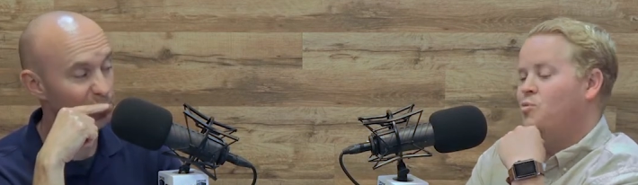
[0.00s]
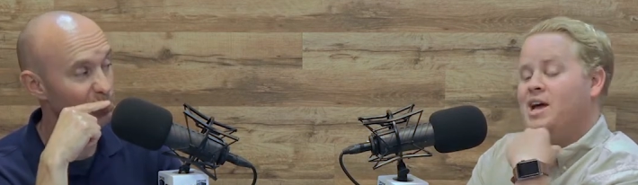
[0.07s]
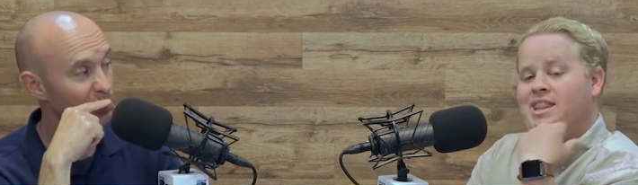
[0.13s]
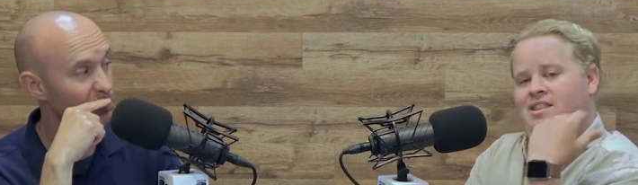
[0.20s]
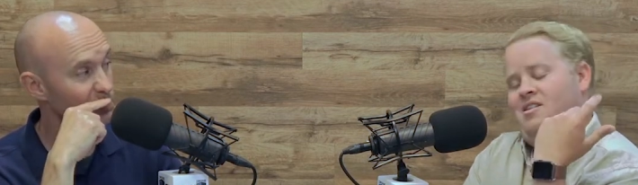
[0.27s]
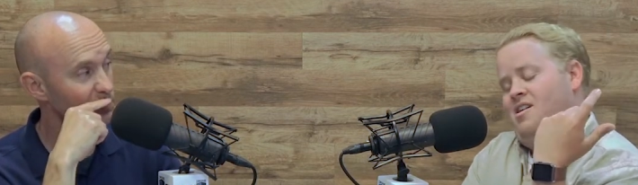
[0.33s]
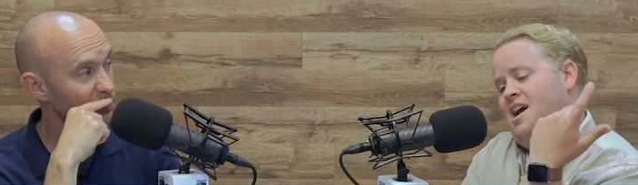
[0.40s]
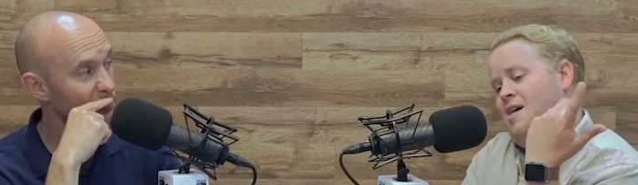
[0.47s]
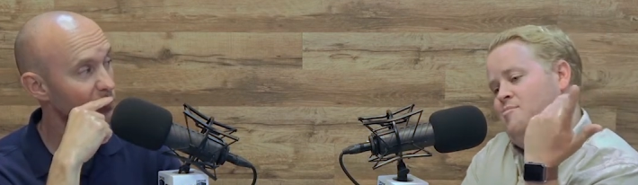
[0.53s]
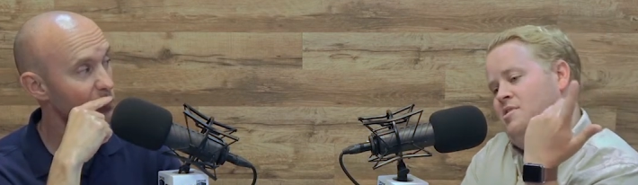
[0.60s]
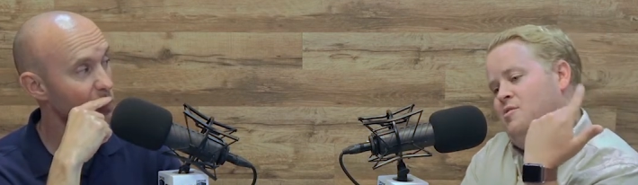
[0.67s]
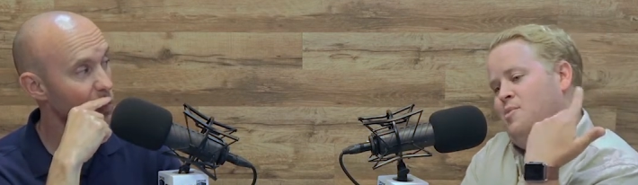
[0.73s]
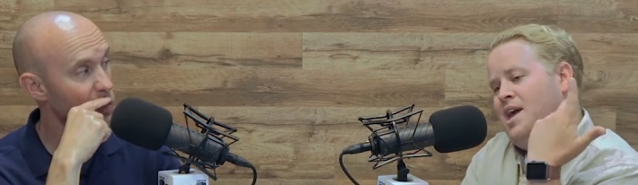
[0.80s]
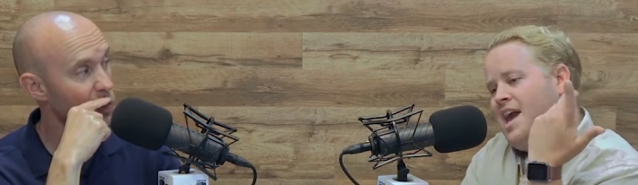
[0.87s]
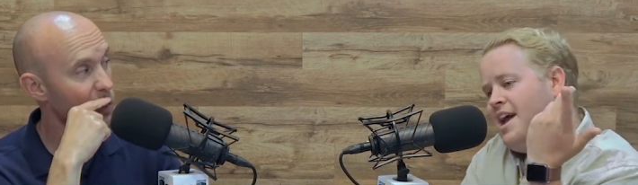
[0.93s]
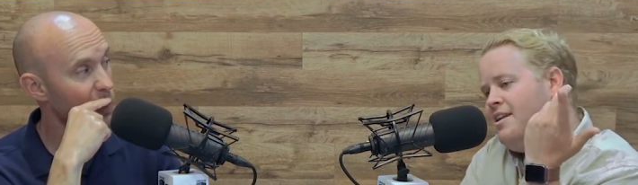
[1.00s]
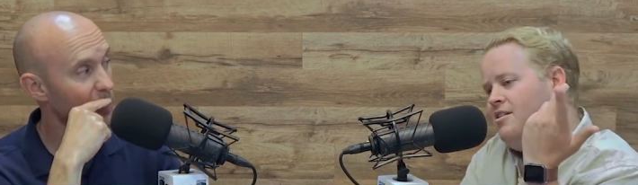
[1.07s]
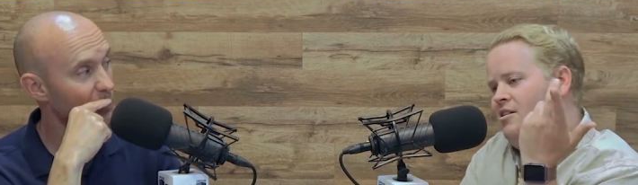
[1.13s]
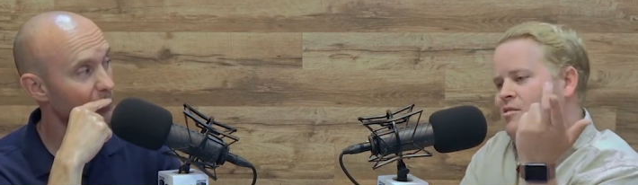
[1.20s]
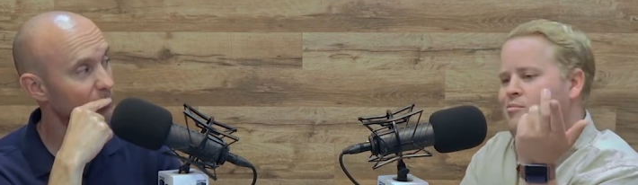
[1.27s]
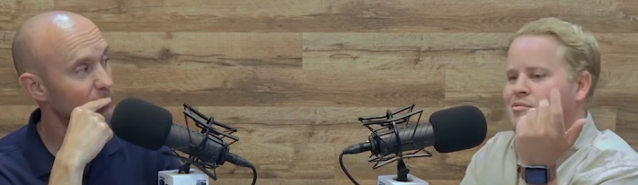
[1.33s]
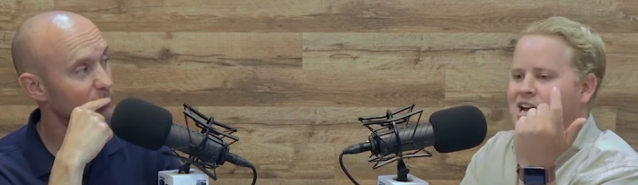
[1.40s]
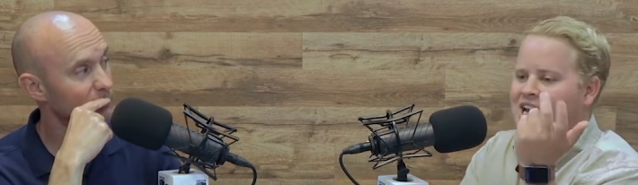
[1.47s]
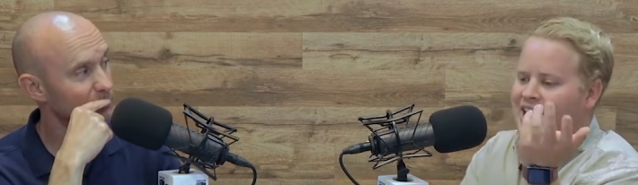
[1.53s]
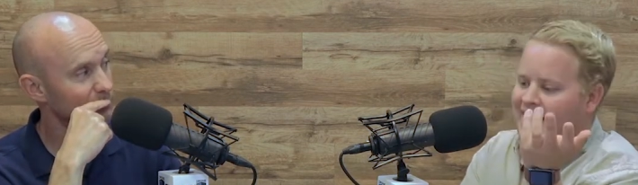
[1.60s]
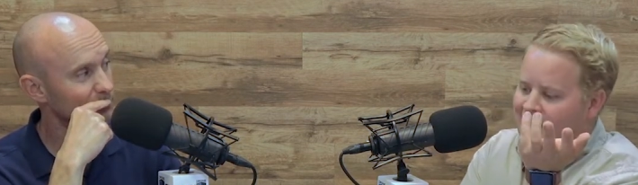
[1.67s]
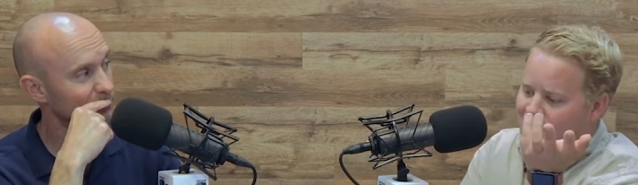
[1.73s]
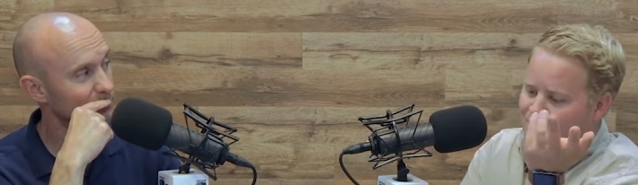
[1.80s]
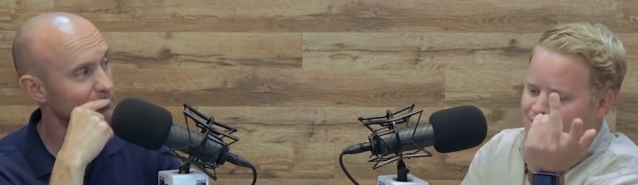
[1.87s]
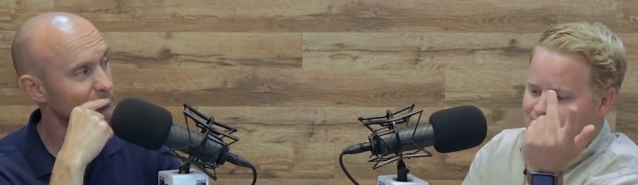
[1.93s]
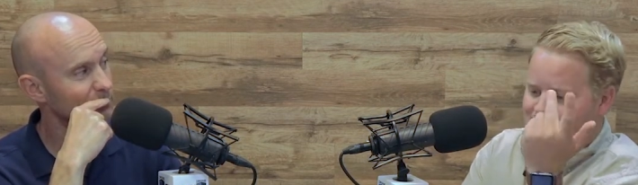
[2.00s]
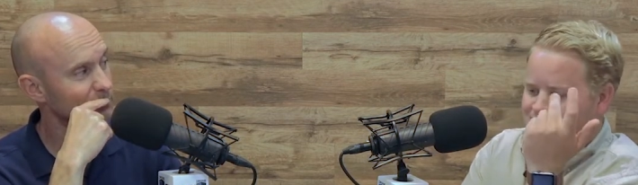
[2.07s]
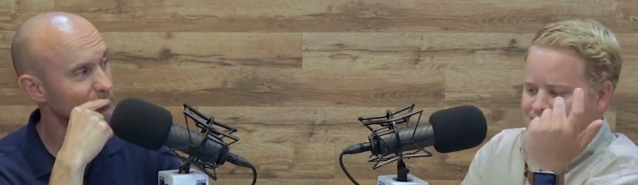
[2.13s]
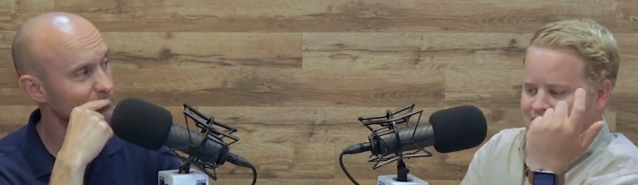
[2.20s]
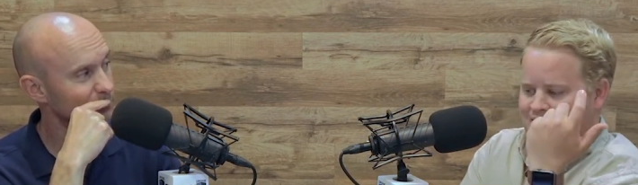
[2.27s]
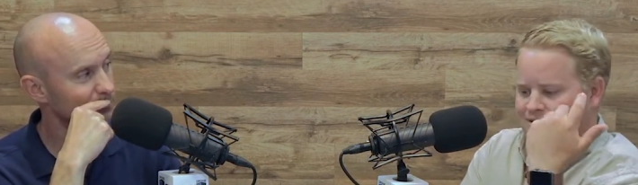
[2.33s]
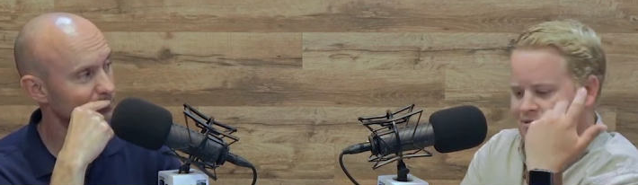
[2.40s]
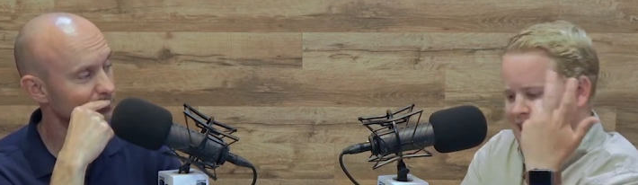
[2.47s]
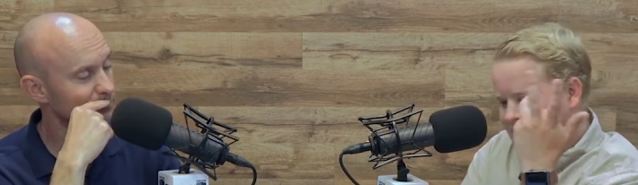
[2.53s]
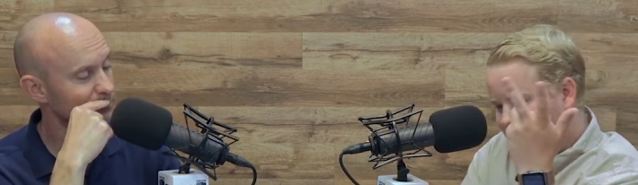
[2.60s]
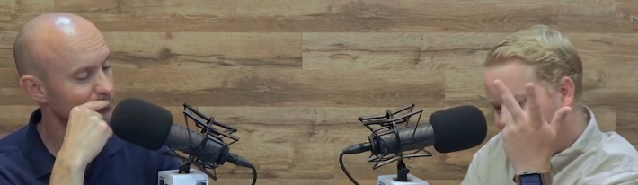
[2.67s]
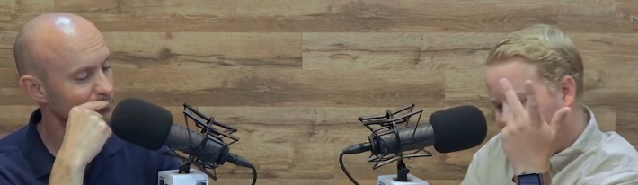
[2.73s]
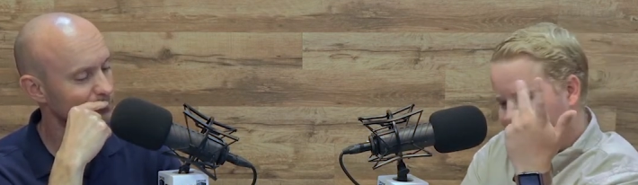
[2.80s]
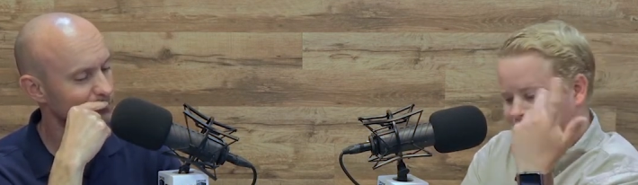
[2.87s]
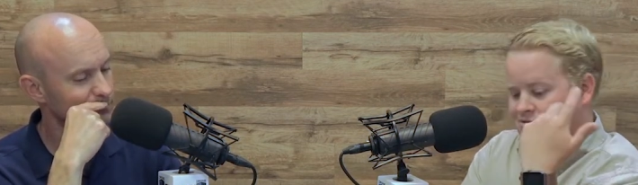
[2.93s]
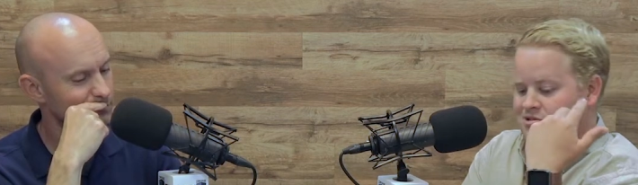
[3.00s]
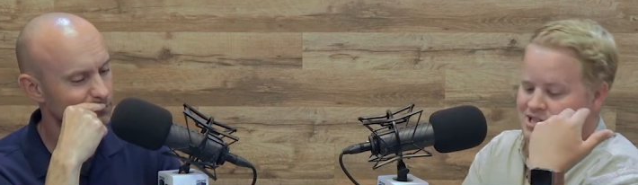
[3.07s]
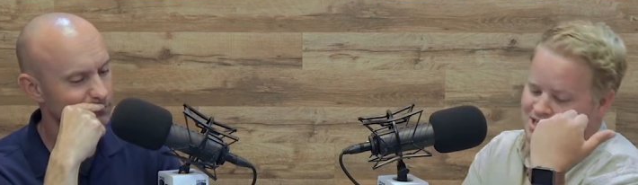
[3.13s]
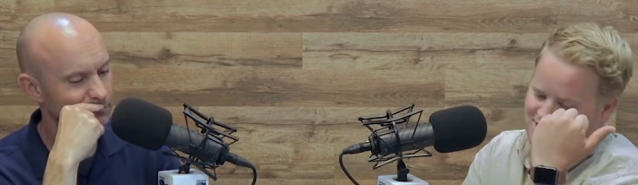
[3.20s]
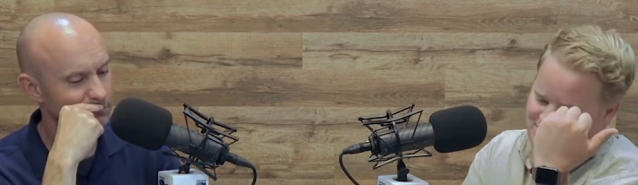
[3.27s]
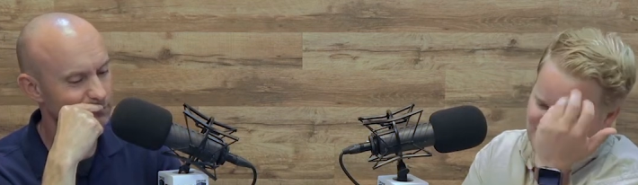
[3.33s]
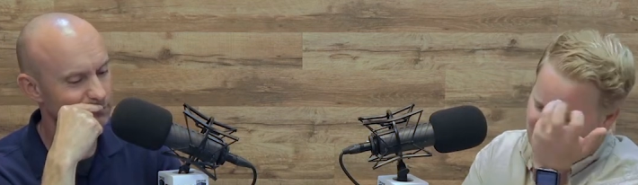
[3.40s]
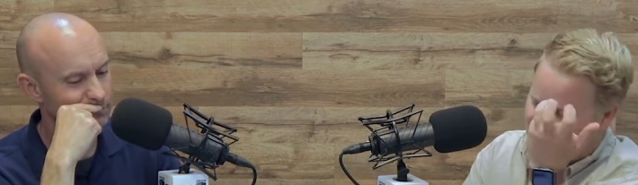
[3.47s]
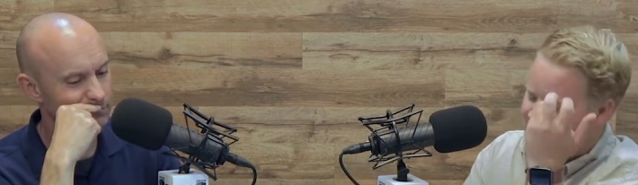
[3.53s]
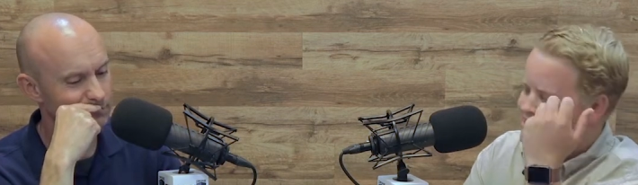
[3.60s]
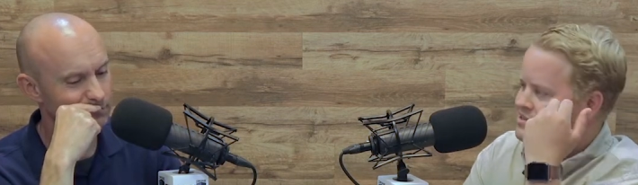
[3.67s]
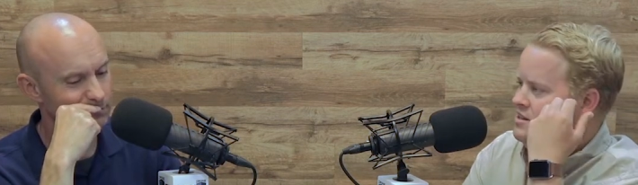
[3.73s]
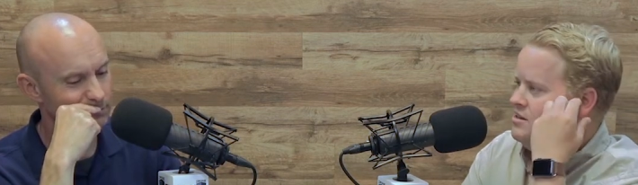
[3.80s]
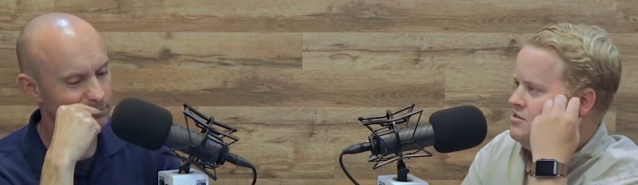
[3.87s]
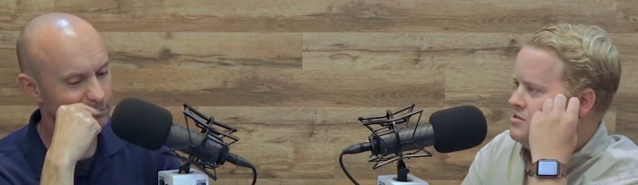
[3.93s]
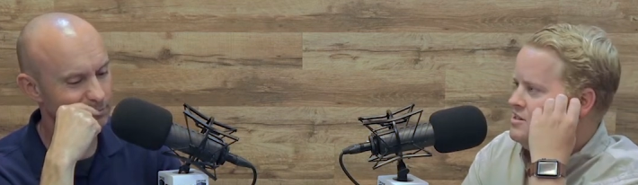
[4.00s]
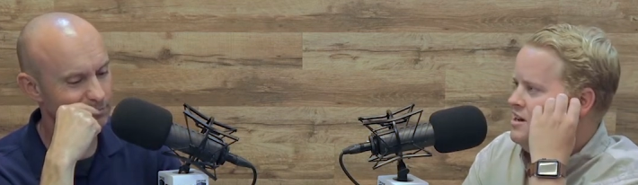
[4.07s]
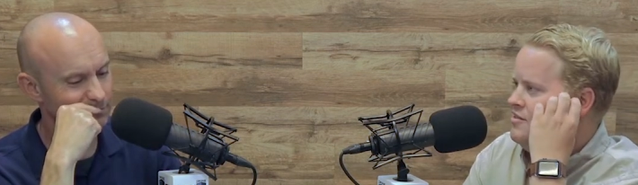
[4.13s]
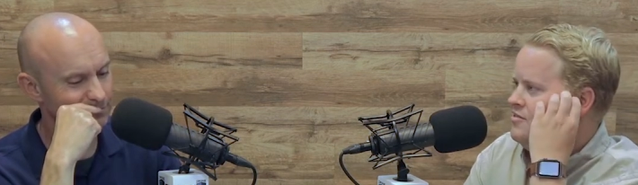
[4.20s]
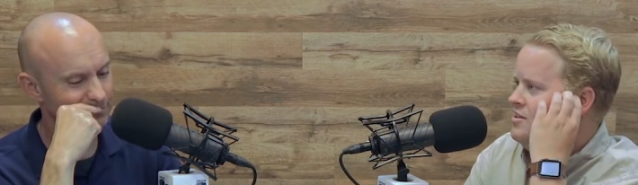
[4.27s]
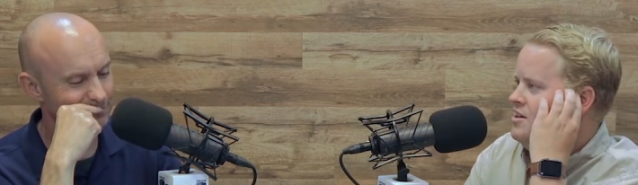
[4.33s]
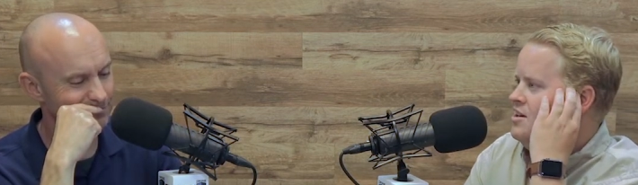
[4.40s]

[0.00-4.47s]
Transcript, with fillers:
Speaker 1: and there happen to be antelope and cows and raccoons and all this other stuff.